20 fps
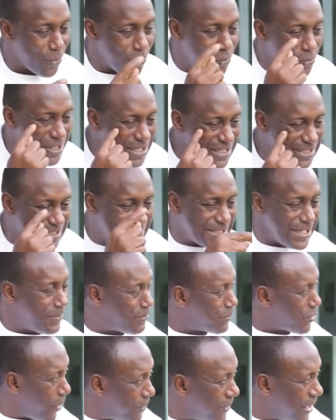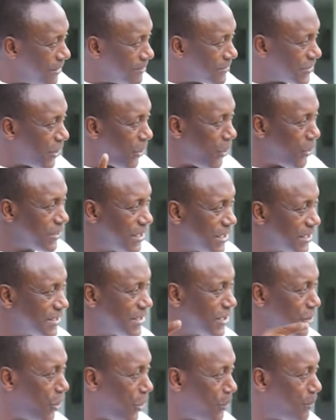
We see problems, others see